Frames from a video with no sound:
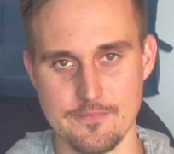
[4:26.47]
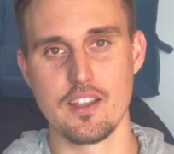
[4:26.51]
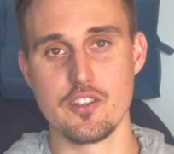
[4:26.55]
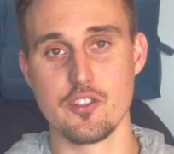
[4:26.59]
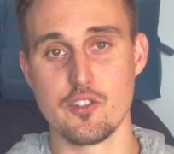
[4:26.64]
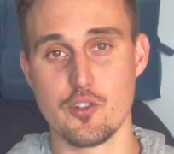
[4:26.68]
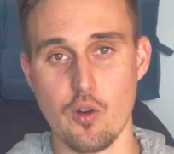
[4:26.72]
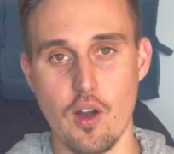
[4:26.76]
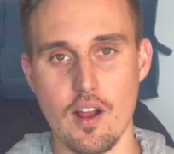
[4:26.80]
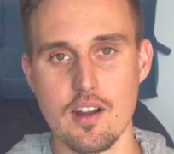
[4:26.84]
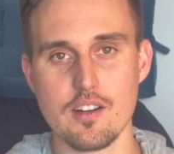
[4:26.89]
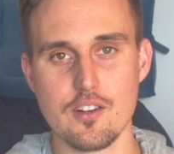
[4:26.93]

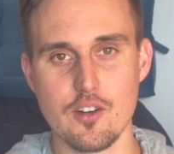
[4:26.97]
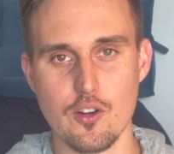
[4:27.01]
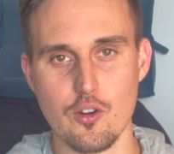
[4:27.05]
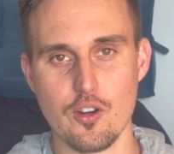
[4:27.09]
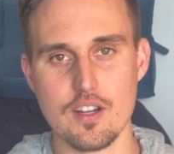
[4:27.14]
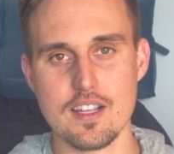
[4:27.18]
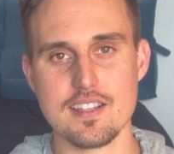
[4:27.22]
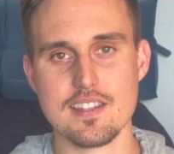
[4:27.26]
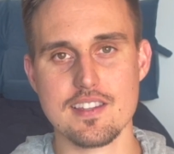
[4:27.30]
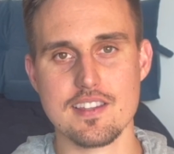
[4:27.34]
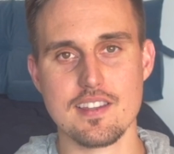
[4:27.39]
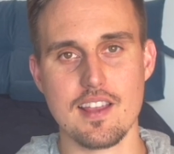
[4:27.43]
Drunk
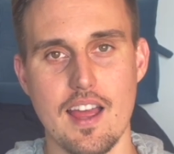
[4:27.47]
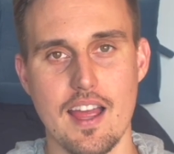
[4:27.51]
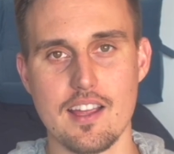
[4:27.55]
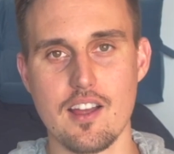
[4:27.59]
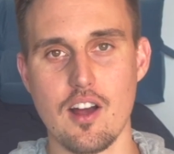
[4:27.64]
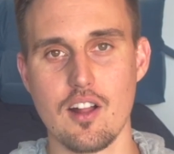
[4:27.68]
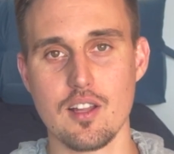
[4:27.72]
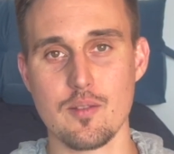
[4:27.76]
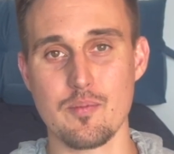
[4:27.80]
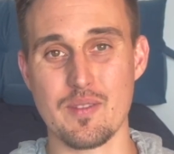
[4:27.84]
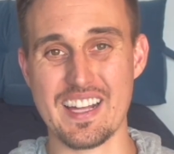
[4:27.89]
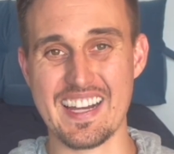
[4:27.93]
Chris, I
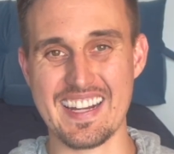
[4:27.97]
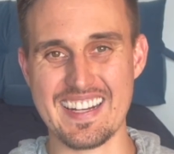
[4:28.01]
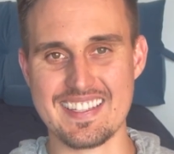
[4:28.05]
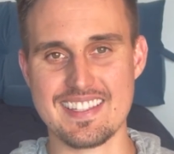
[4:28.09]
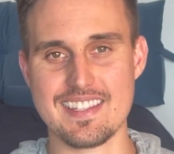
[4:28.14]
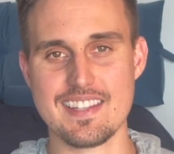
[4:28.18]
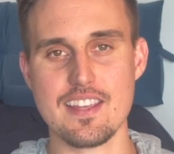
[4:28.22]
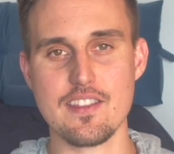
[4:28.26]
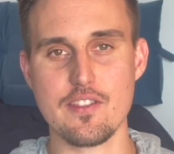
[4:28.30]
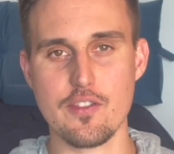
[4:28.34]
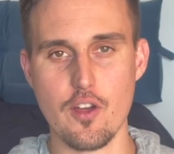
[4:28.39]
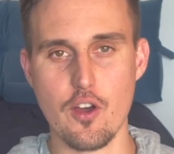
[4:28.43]
call him
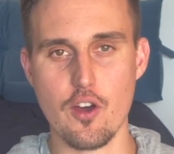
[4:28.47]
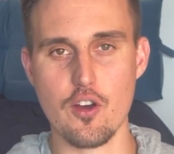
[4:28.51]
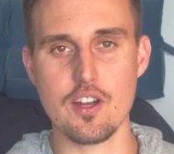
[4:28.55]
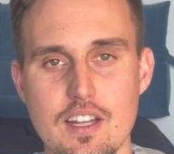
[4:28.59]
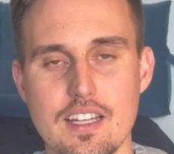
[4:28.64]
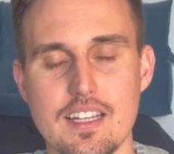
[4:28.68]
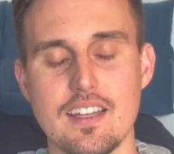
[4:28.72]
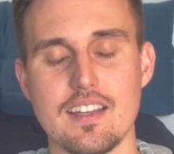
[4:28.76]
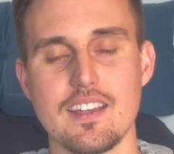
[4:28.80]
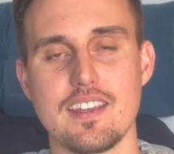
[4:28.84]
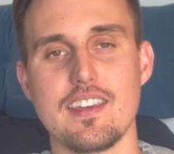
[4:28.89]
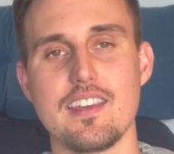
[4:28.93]
Cresito,
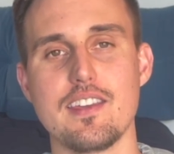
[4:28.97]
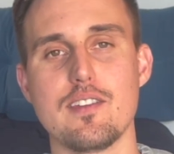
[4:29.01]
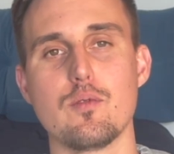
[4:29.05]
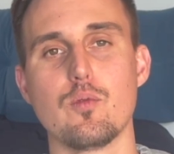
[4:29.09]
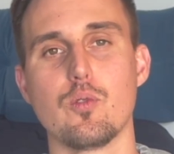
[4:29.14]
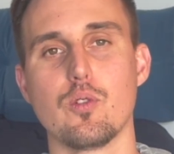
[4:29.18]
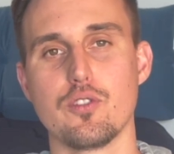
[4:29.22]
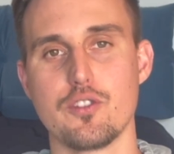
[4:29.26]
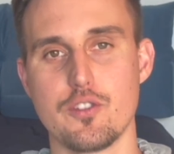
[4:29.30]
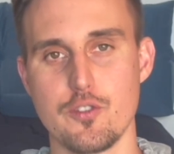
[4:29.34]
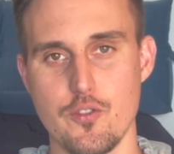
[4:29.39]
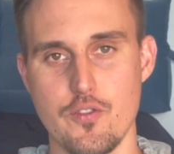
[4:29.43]
he
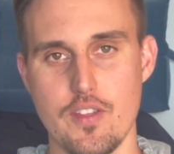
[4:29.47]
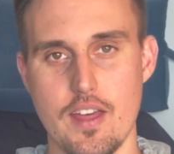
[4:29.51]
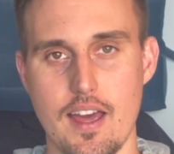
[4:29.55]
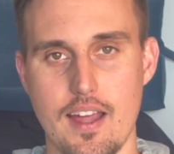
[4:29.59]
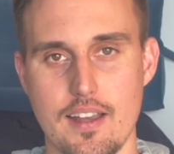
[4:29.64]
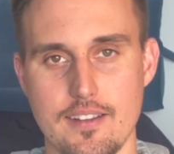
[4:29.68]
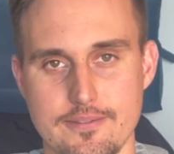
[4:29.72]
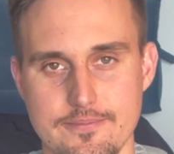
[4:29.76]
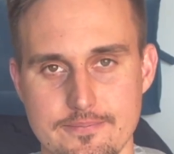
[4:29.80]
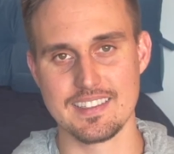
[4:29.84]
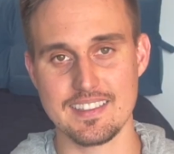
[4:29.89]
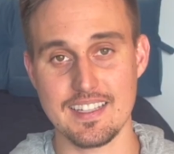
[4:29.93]
will do
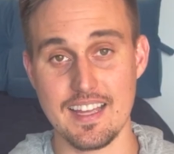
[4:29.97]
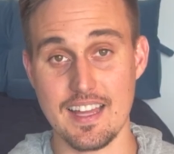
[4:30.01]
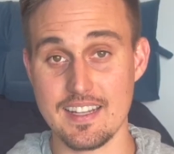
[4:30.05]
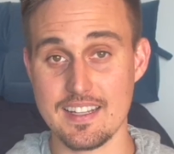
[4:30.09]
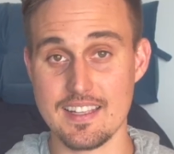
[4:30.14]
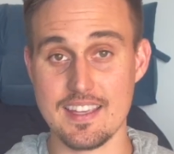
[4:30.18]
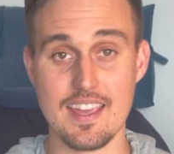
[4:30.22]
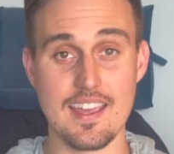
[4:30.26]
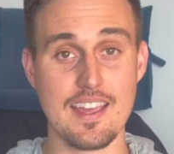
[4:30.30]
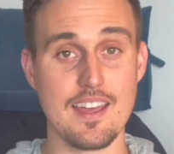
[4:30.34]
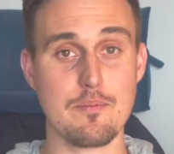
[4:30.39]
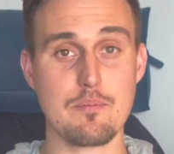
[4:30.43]
that, and he
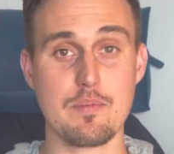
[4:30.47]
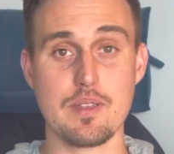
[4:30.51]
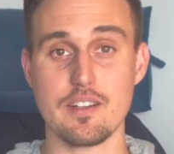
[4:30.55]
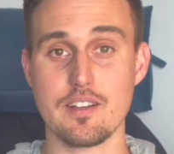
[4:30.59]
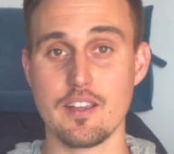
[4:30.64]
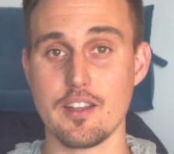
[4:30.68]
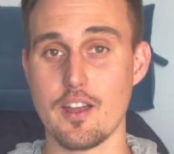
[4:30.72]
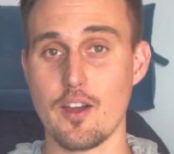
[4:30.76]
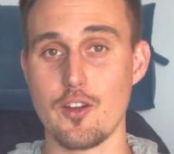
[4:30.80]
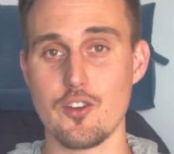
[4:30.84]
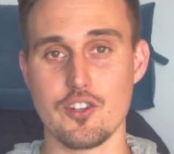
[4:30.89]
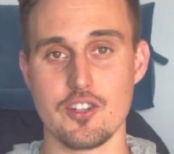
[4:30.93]
can't be
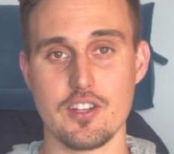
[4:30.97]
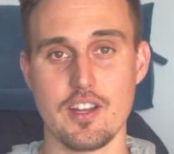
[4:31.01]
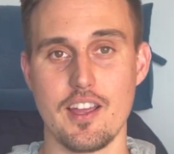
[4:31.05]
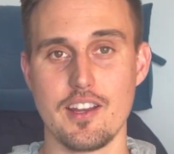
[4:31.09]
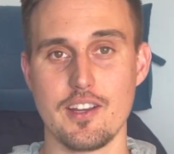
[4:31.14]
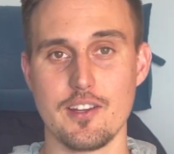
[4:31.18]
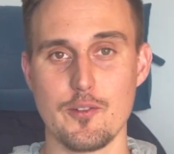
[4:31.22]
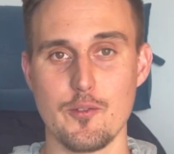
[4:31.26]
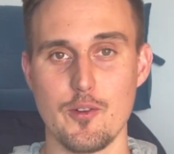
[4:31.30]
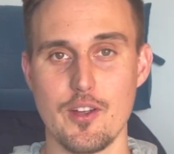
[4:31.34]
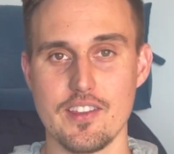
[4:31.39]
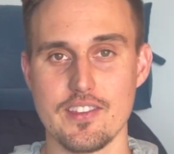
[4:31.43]

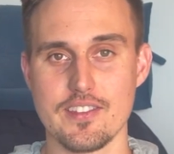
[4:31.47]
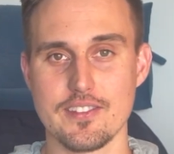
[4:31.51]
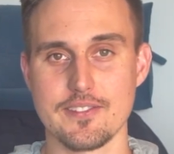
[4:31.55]
negotiated with.